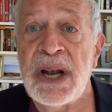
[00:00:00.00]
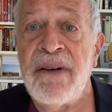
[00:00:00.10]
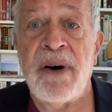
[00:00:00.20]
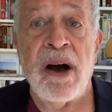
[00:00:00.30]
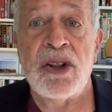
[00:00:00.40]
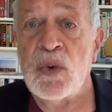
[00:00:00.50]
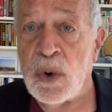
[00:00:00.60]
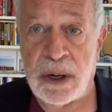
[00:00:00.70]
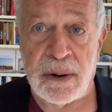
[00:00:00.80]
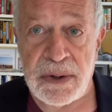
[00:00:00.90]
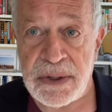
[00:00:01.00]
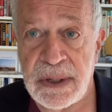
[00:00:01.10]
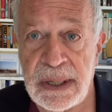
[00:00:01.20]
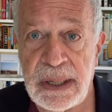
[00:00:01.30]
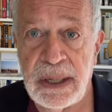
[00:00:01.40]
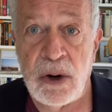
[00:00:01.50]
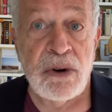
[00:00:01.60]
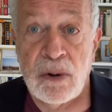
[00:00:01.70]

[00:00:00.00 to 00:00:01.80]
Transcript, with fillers: of other workers who'd